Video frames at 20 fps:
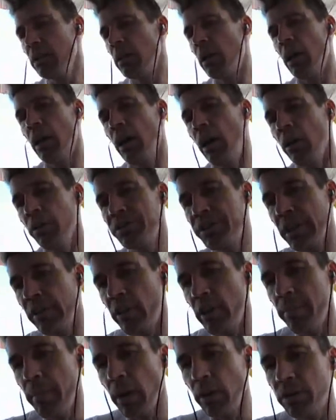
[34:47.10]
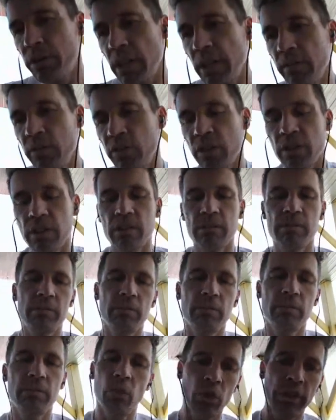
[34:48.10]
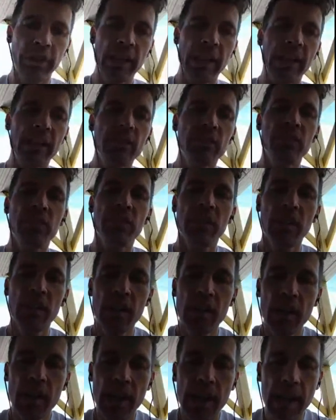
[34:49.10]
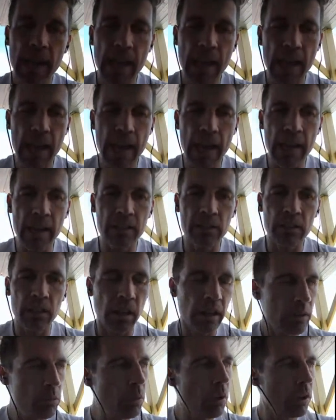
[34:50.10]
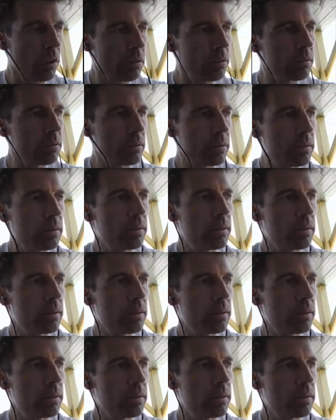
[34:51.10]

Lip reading: ulterior motives and all this, it's like, well,